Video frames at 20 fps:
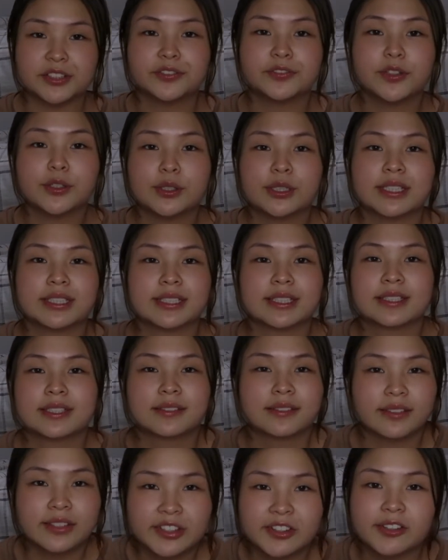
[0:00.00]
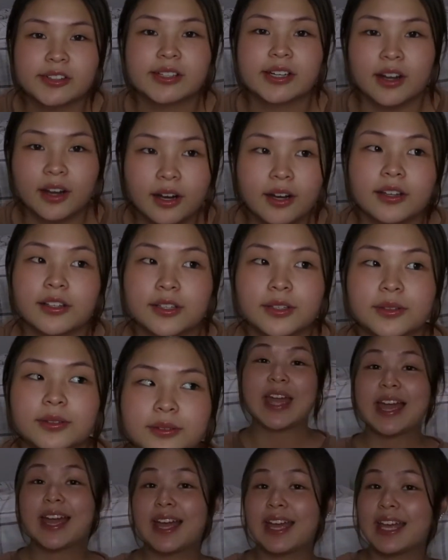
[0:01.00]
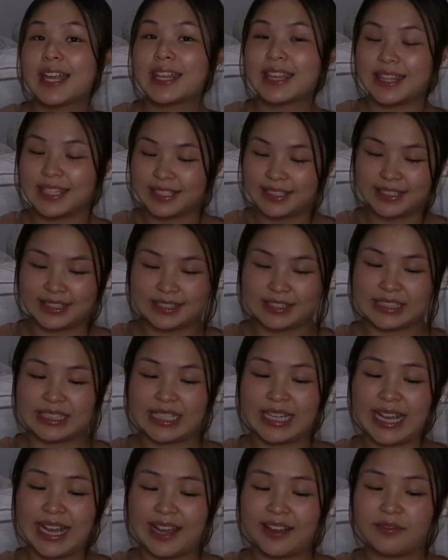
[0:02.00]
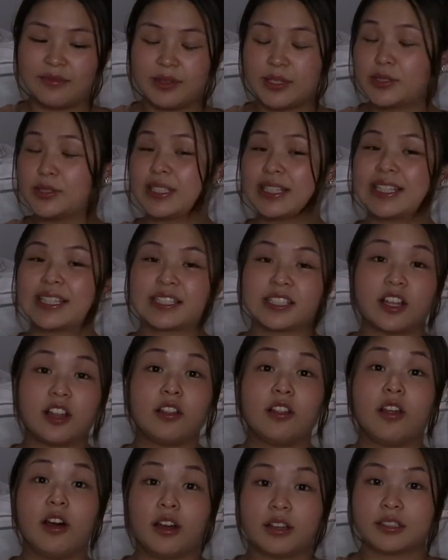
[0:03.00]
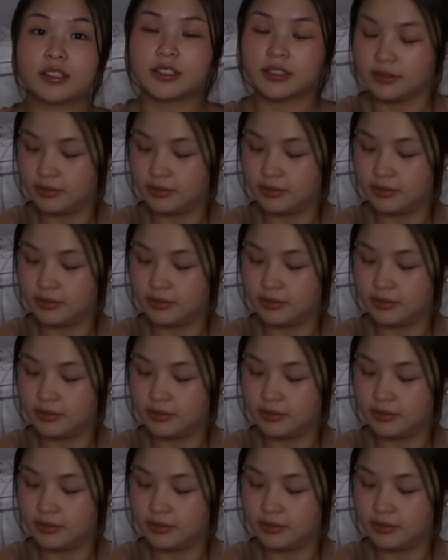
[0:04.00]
your phone because it's literally on you. This, yeah, I've been using this a lot.